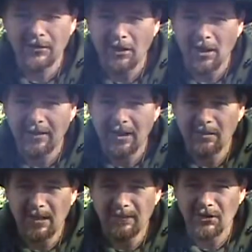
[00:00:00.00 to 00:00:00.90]
don't start
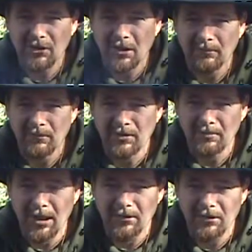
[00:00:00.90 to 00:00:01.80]
there, maybe if you start with
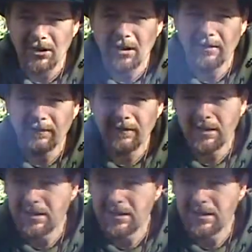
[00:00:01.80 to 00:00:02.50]
some modern stuff,